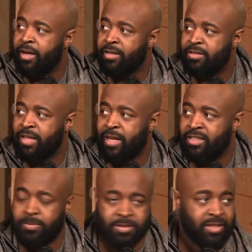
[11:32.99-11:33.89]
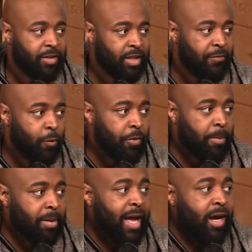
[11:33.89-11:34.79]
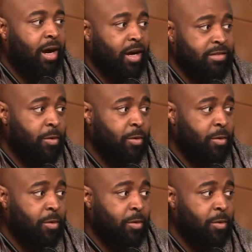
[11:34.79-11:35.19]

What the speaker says: It's not just specifically for the Blackhawks.